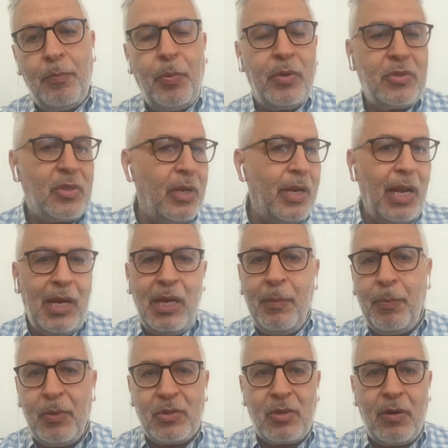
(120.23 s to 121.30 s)
person, any
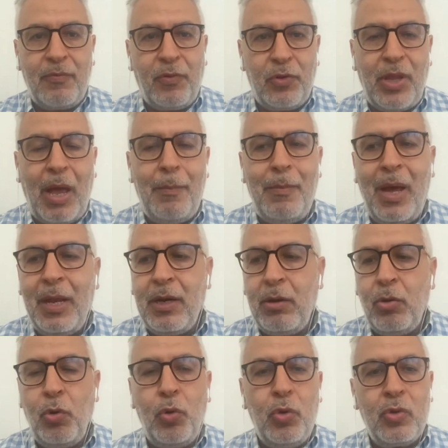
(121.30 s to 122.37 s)
person for that
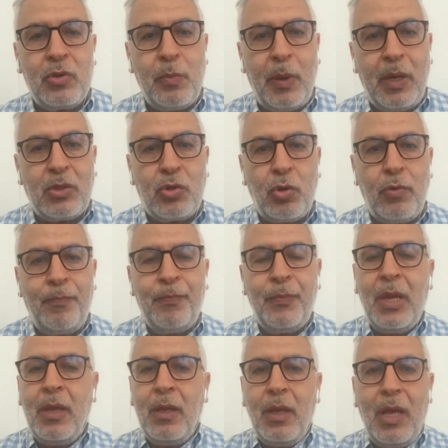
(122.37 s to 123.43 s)
matter, who you speak to.
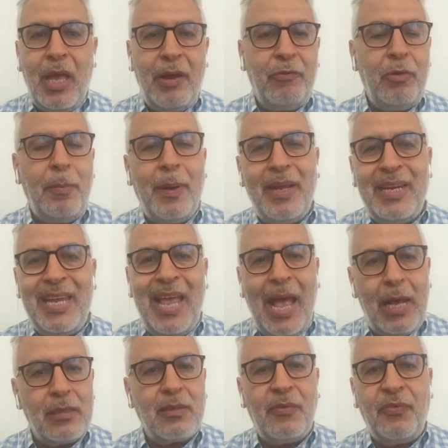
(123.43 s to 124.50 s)
Everybody
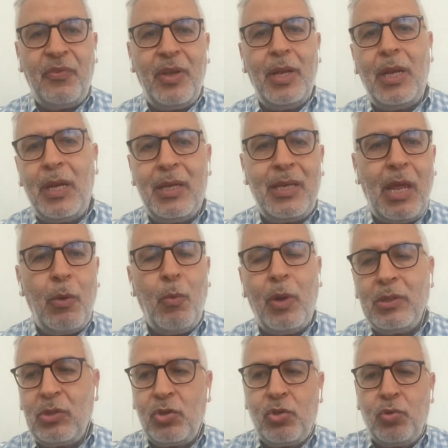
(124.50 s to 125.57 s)
has a feeling they
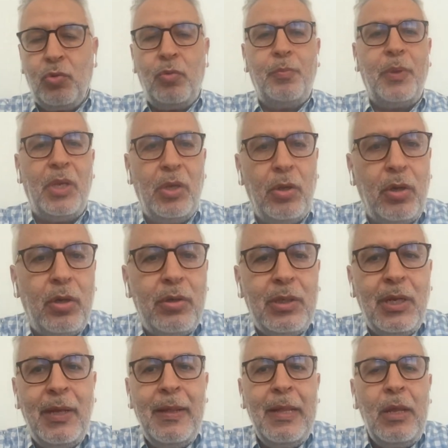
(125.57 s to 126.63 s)
want to be
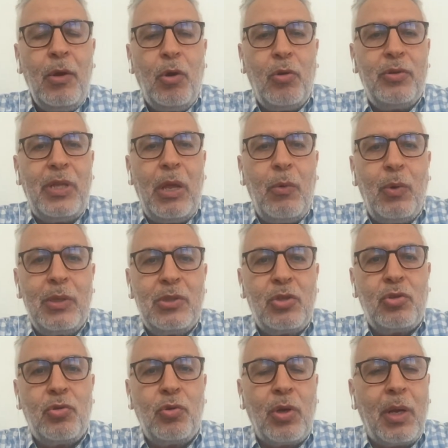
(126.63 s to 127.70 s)
heard, or they want
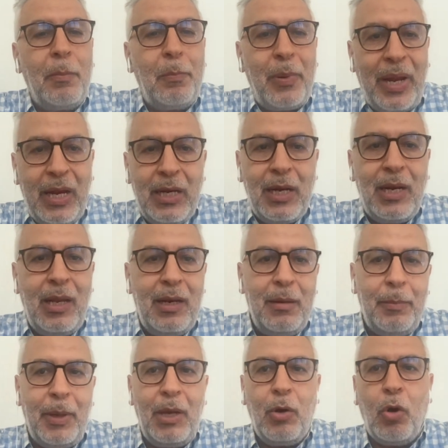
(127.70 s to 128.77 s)
to complain a little
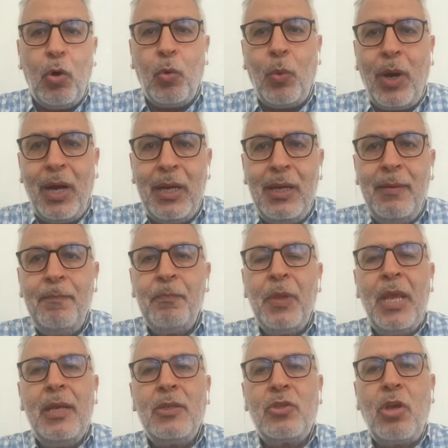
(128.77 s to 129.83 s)
bit or whine.
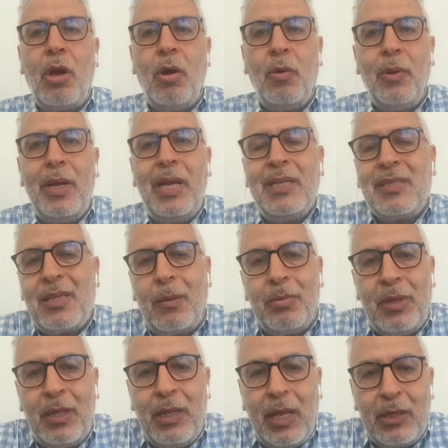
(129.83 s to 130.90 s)
So it's
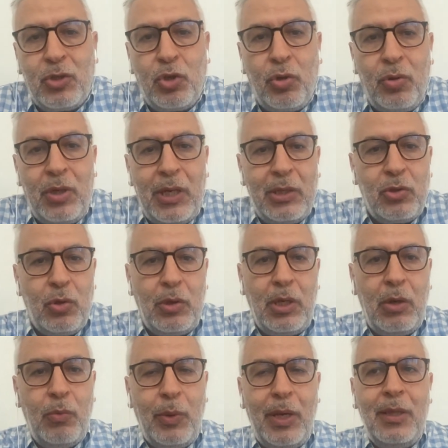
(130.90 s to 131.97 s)
something that you need to
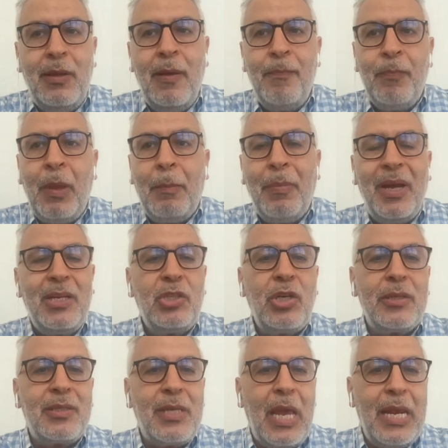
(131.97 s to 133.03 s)
deal with by
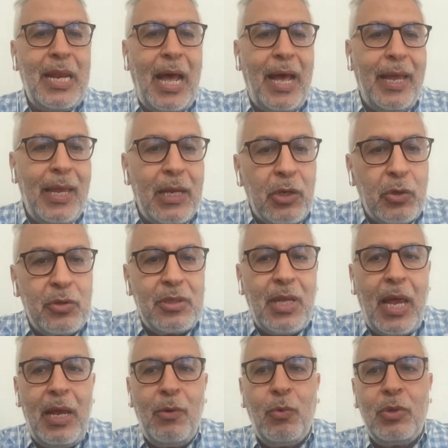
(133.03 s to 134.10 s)
just saying, I
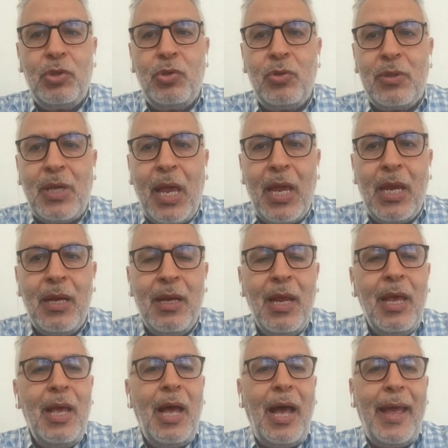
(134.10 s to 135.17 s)
understand what you're saying.
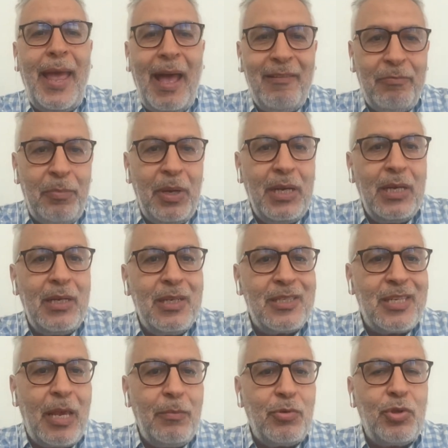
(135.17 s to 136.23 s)
I have been in the
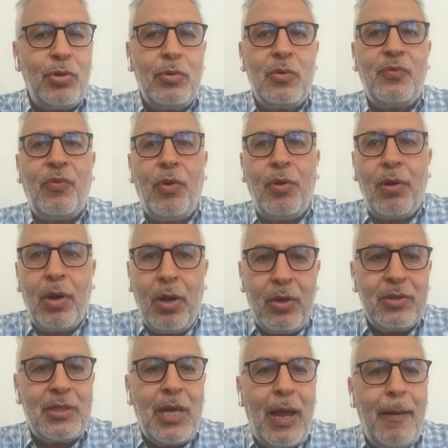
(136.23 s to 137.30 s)
same shoes for a
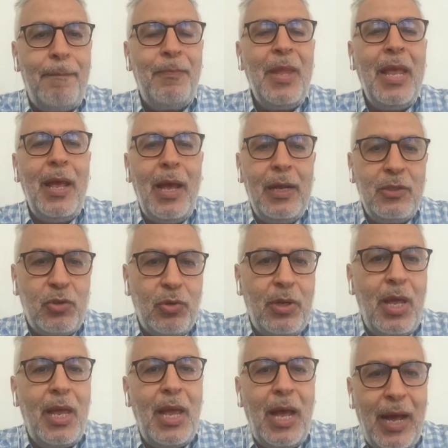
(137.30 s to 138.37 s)
long time. And
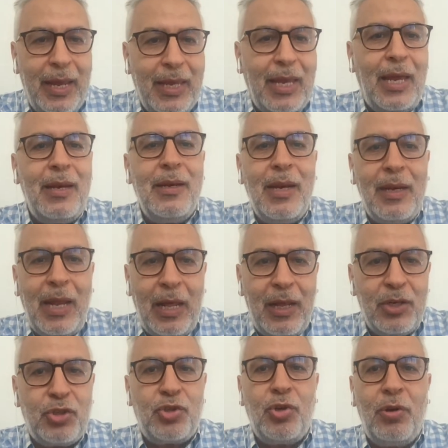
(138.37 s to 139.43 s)
today I can
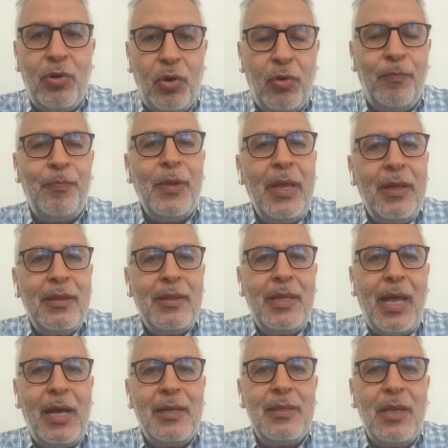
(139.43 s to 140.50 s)
assure you
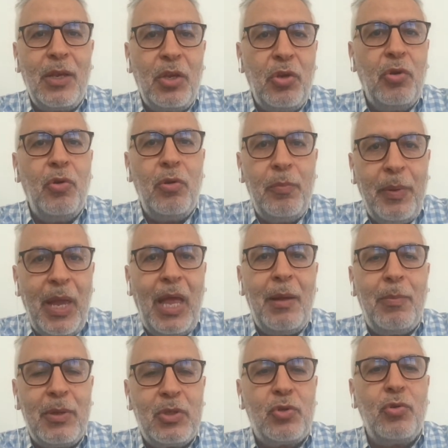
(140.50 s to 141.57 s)
that you'll be
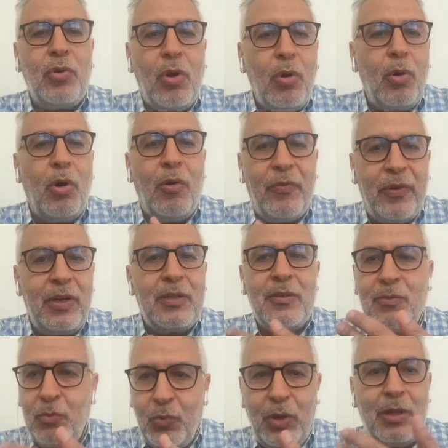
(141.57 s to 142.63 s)
able to go over
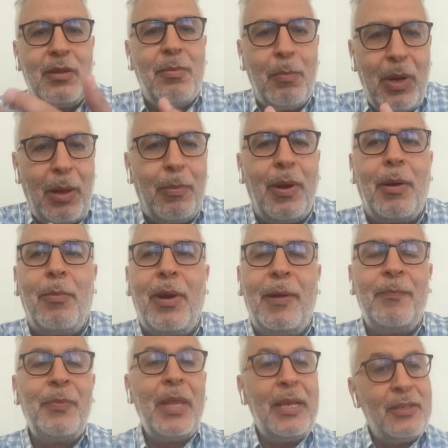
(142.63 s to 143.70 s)
it with blah, blah, blah.
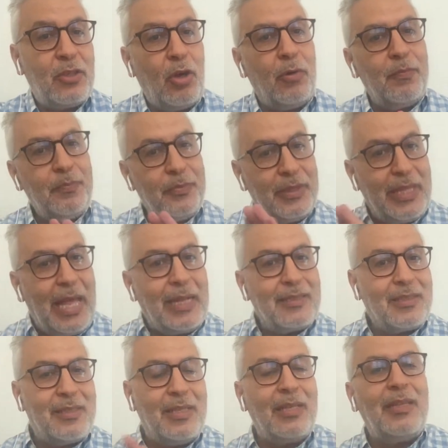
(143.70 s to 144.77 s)
So
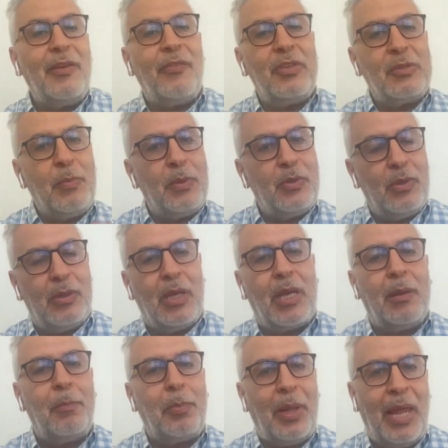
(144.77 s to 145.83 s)
that's the difference between the
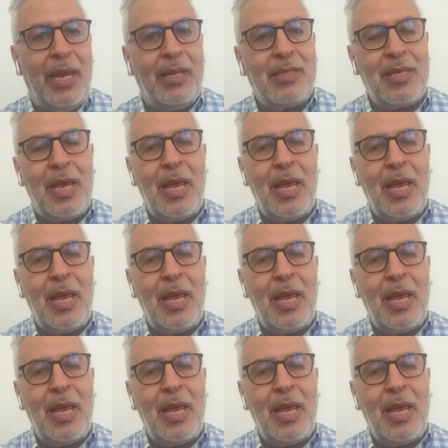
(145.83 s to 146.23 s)
complaint